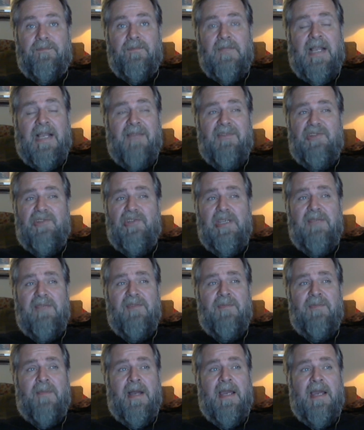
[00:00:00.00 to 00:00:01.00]
I've
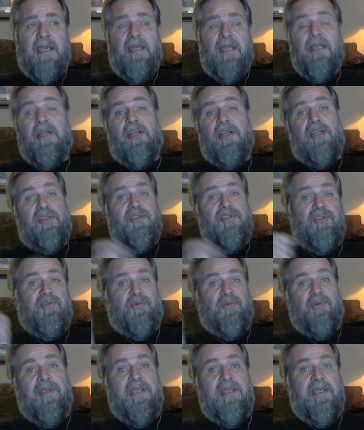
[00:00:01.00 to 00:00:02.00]
achieved my
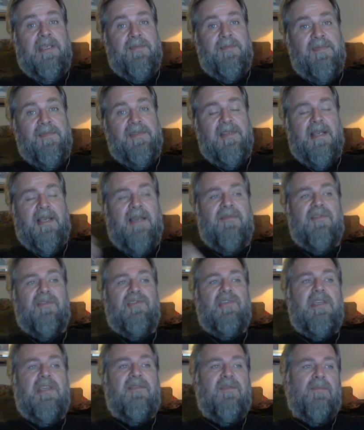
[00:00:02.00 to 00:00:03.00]
dreams. I've
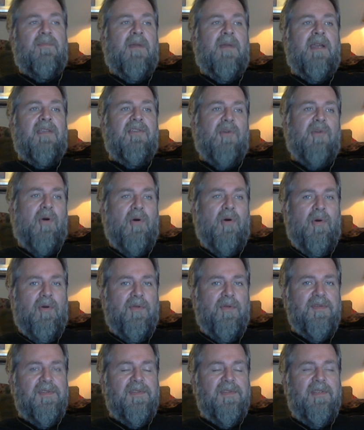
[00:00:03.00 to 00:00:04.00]
achieved my
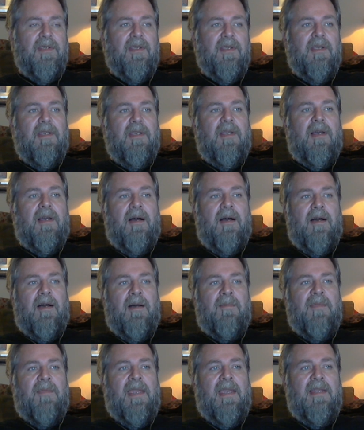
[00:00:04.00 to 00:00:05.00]
goals.
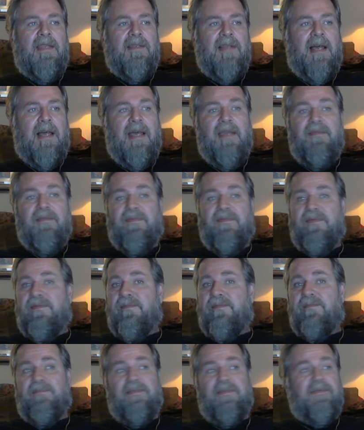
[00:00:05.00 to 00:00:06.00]
And I've
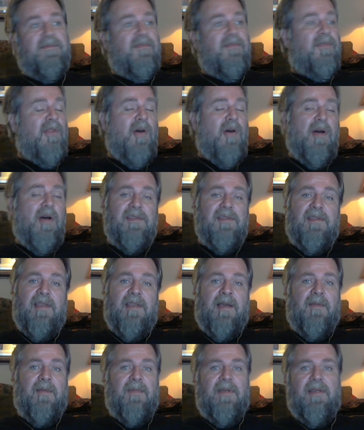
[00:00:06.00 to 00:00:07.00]
lost
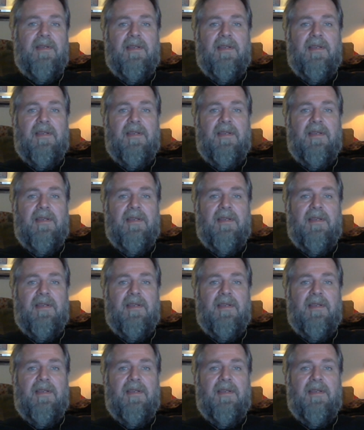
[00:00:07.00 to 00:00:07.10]
them.